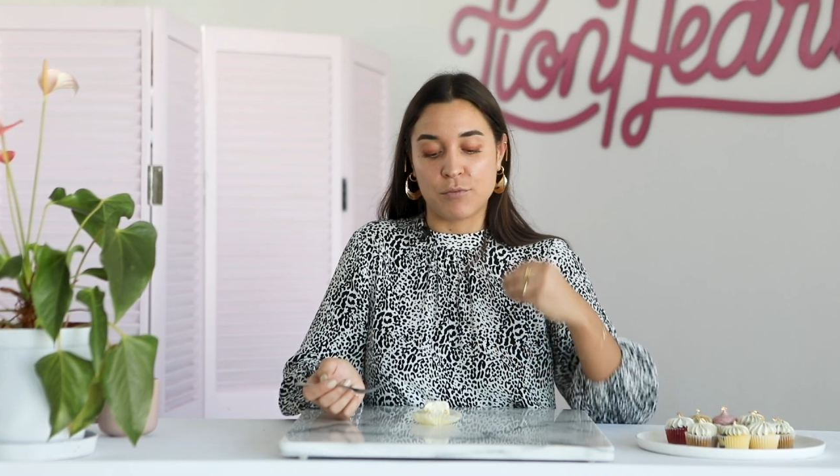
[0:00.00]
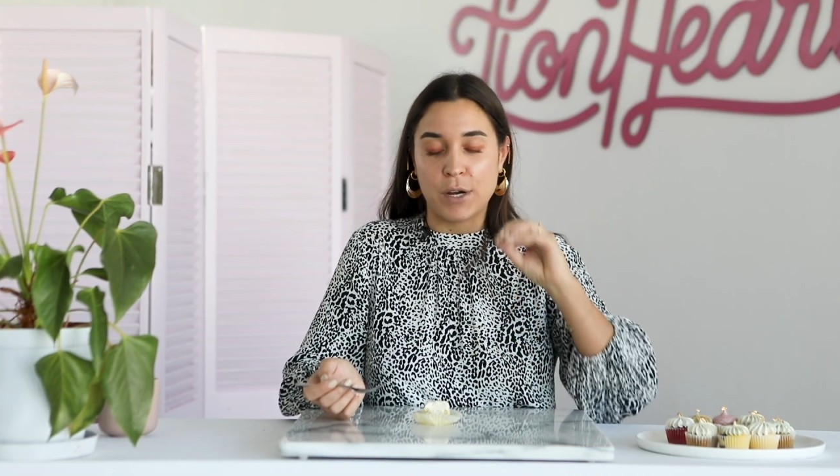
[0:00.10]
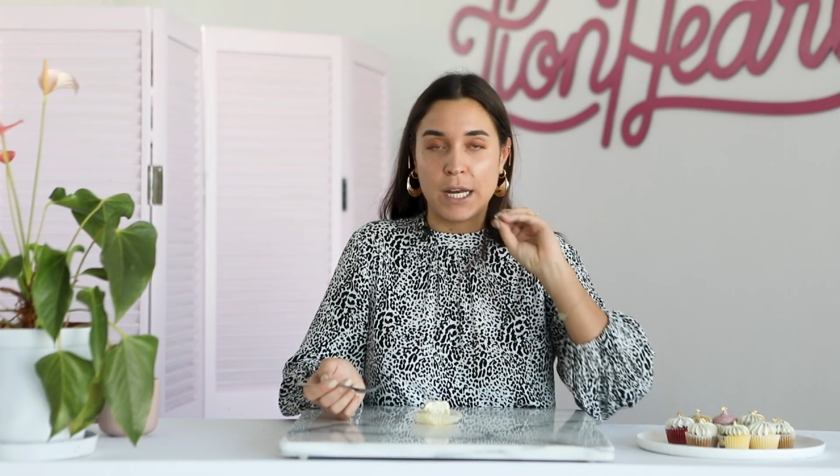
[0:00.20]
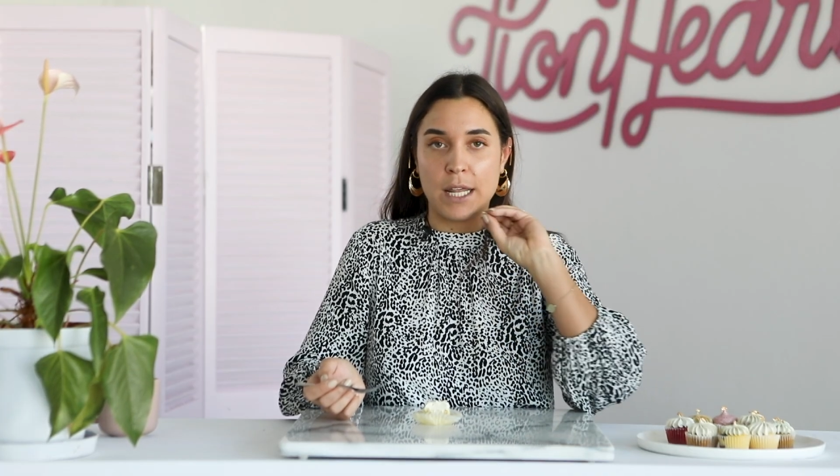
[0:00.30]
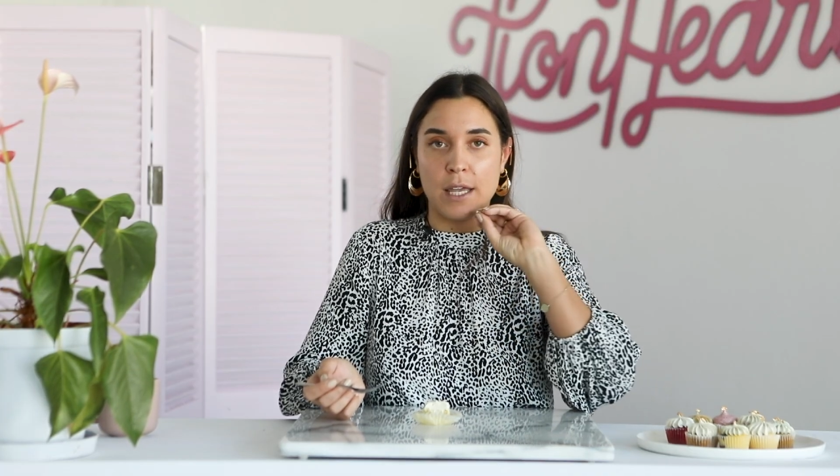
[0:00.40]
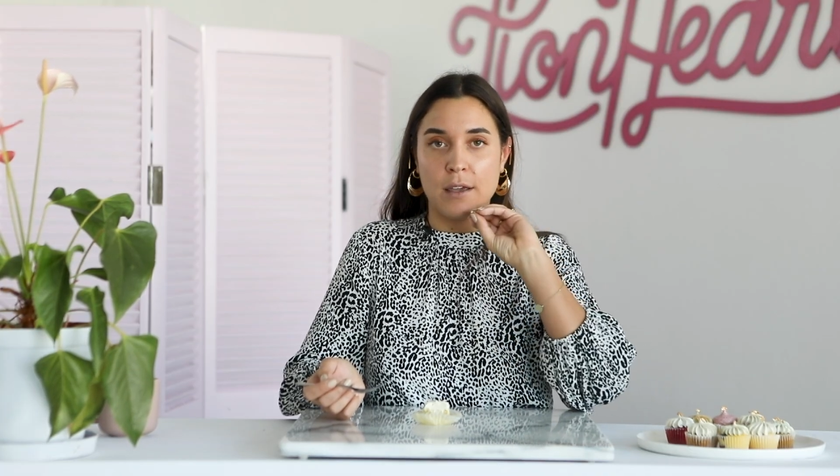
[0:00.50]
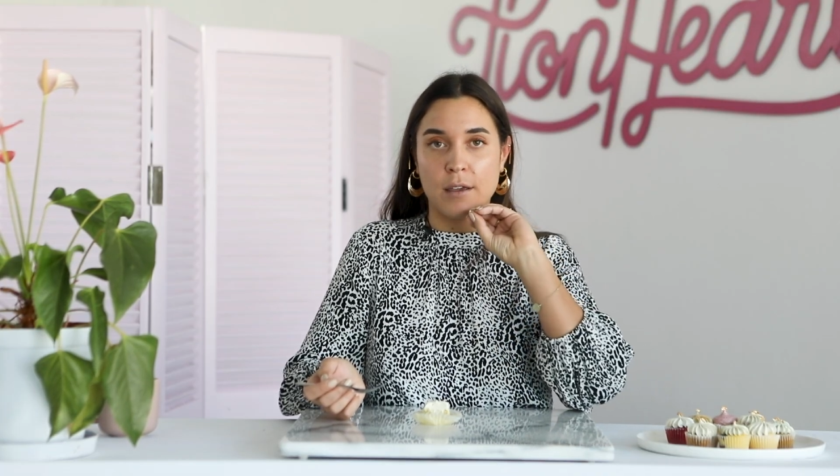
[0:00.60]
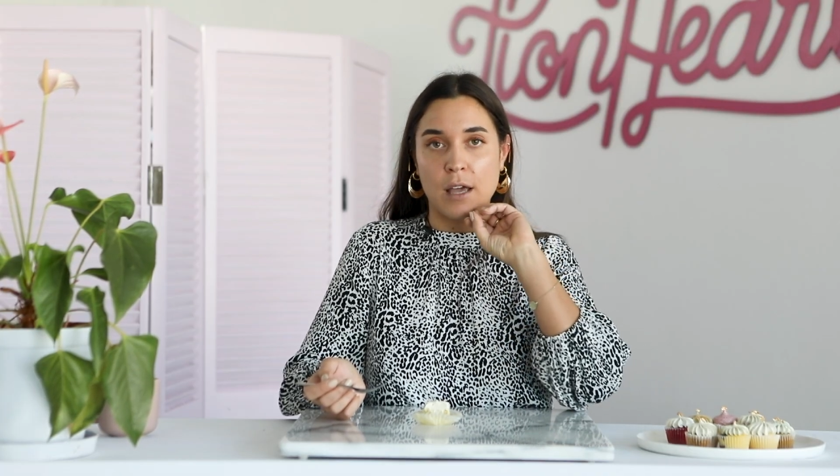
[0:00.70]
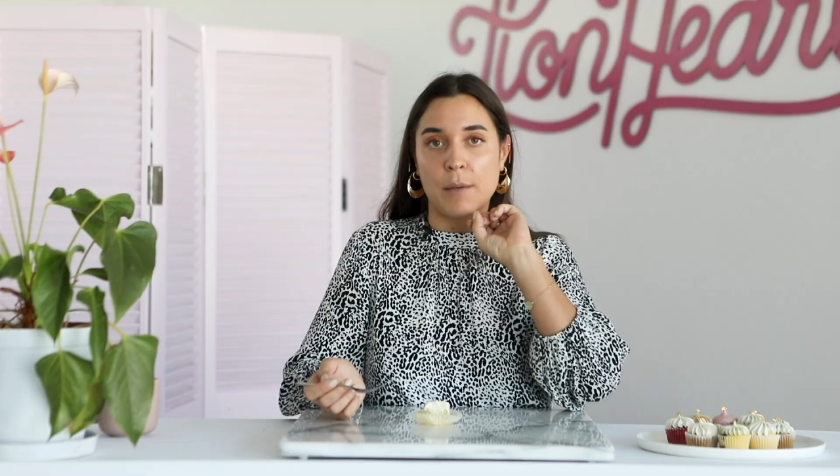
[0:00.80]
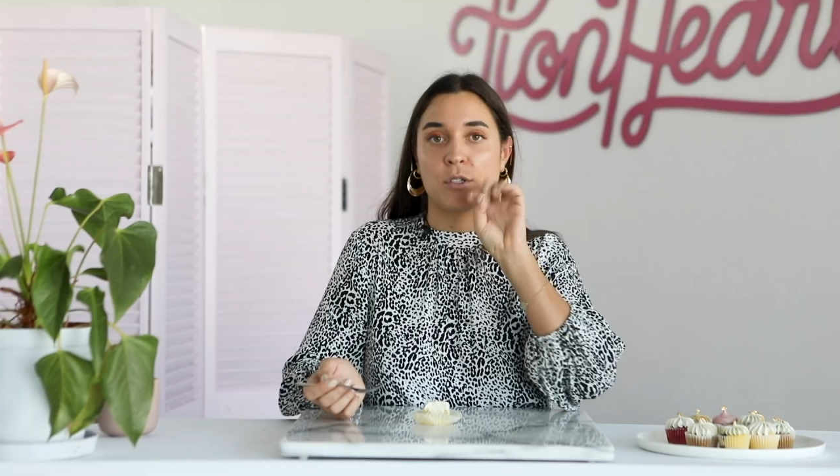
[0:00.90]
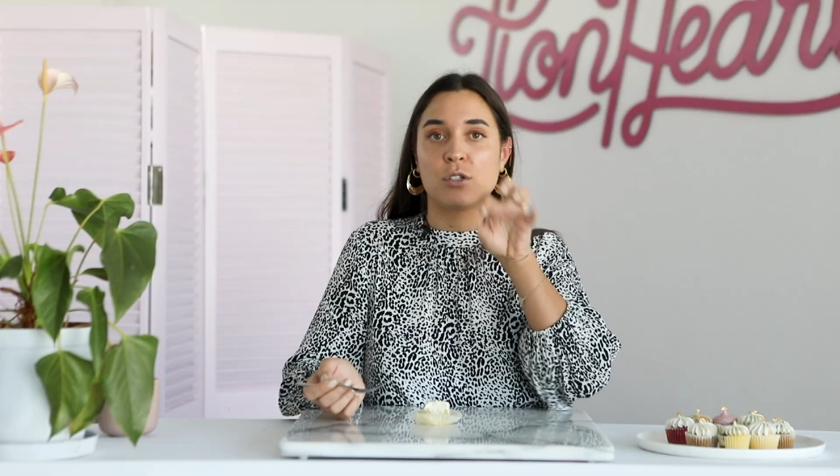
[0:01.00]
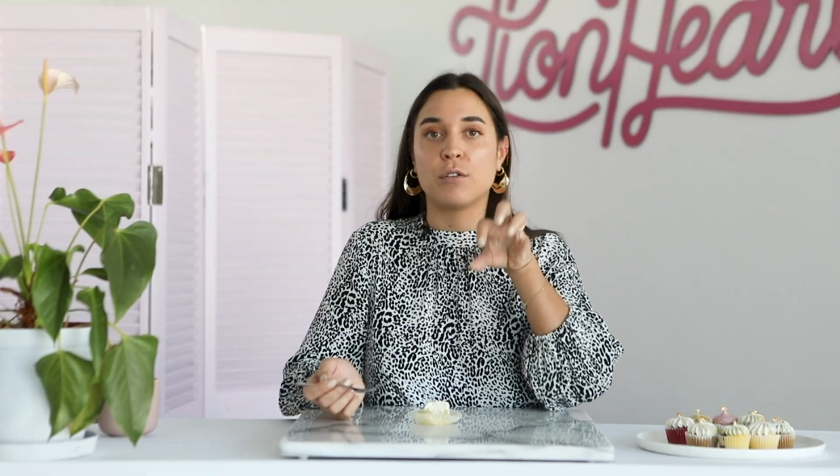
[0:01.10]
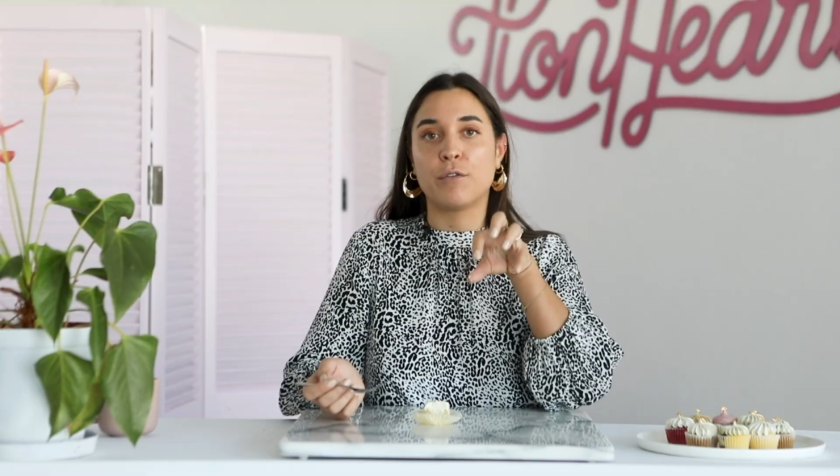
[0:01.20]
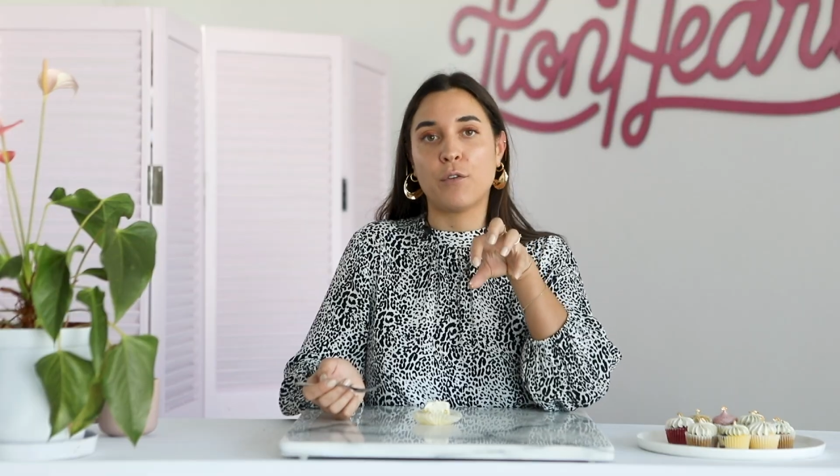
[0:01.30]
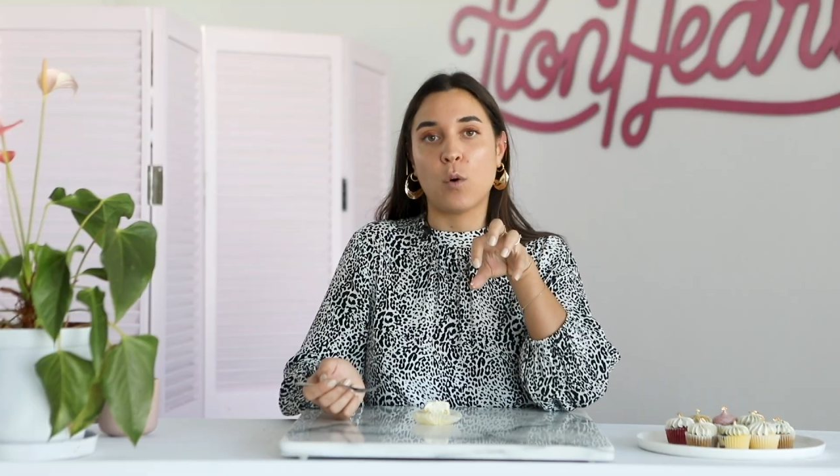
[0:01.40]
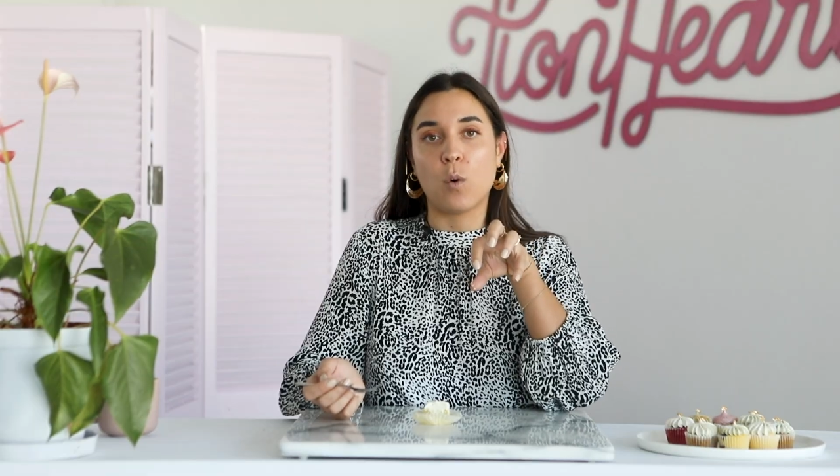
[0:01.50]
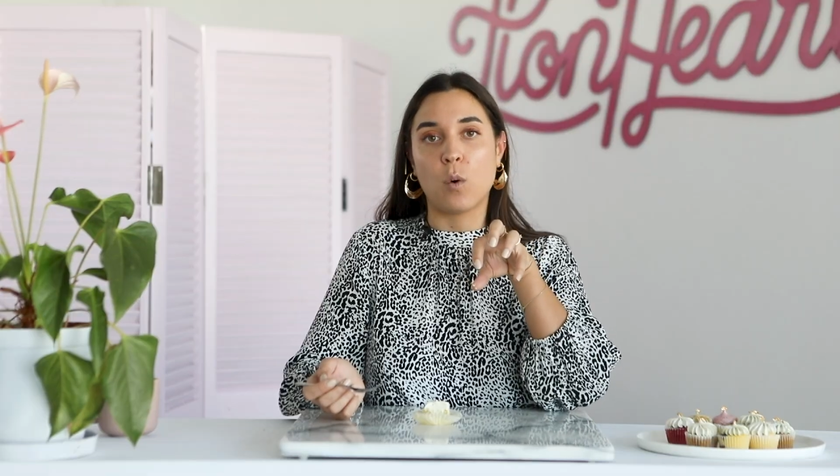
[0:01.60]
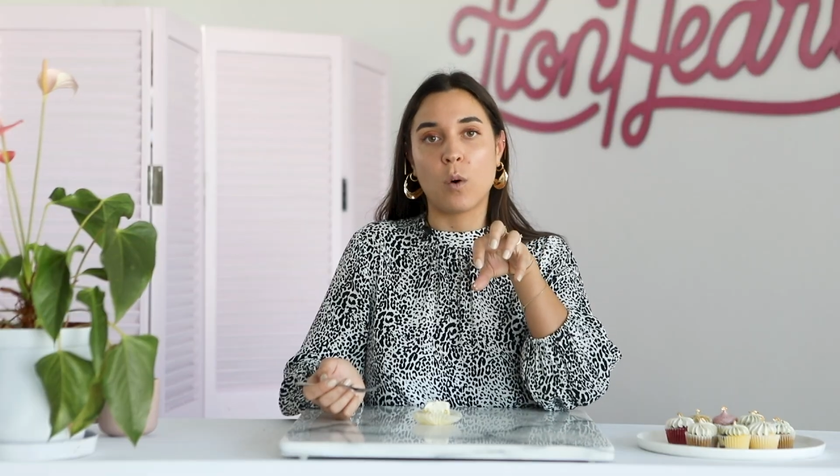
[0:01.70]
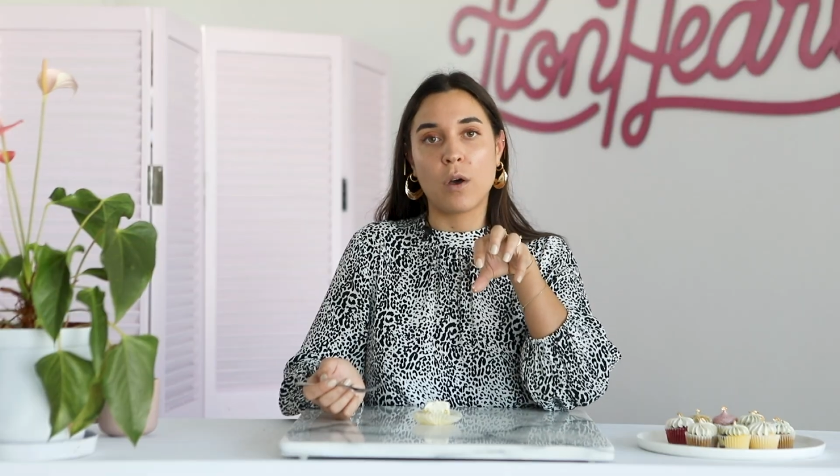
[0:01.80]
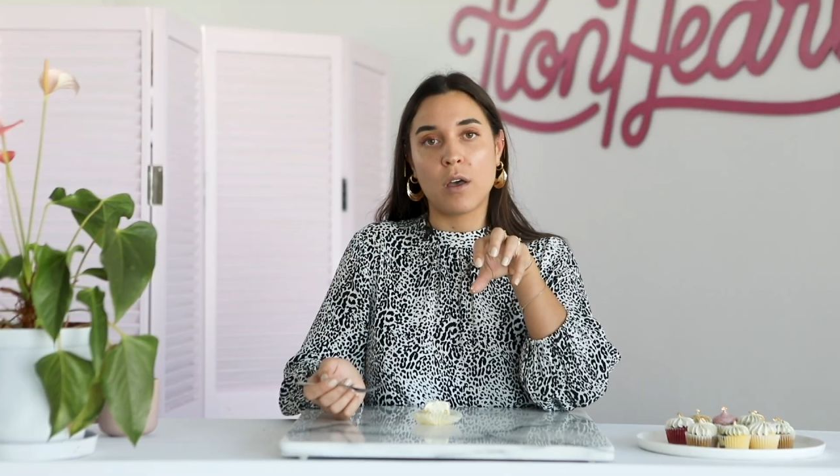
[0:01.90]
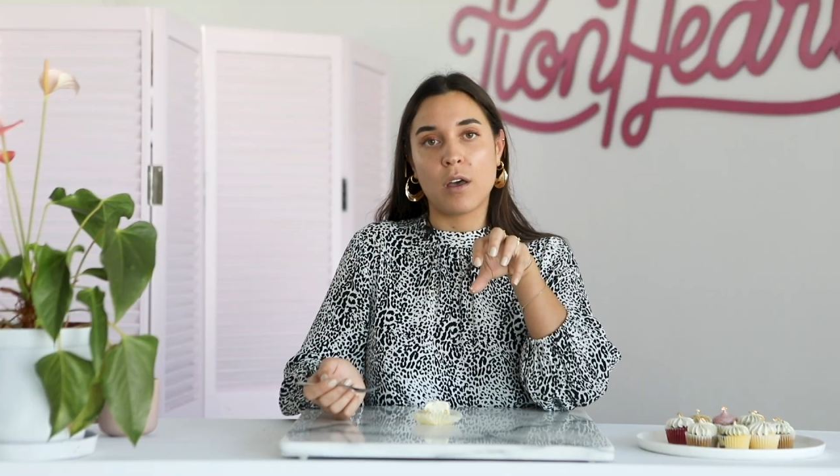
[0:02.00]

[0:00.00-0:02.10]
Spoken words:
really comes to the fore